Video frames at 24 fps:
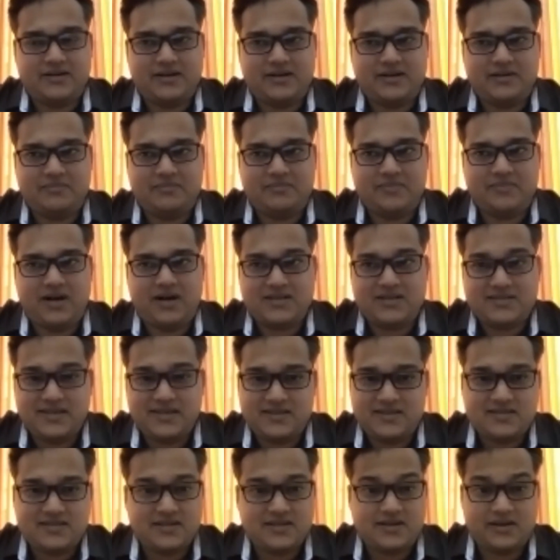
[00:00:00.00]
asking,
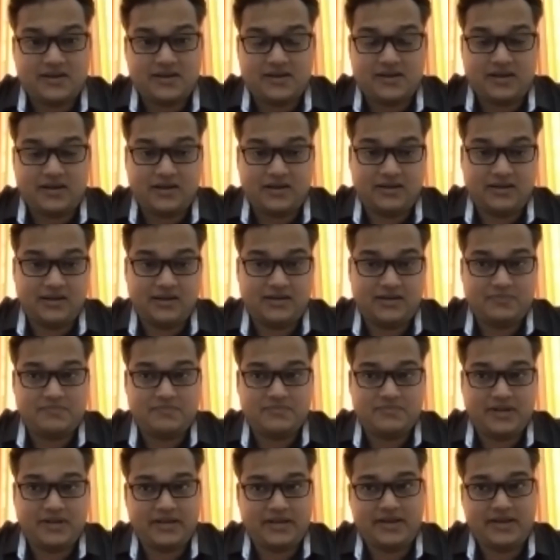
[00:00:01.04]
sir,
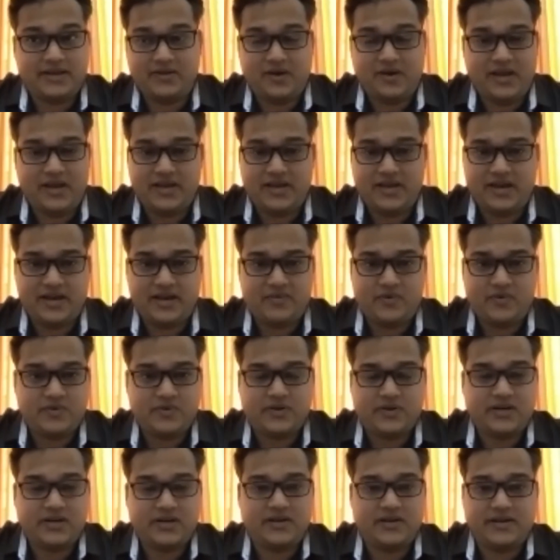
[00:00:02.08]
I want to
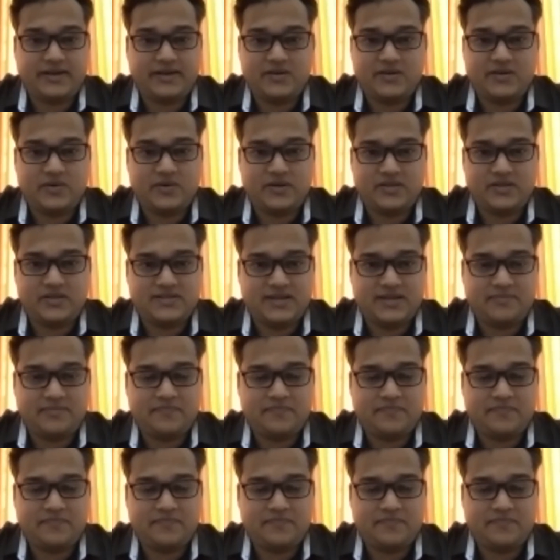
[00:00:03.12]
clear AOR exam,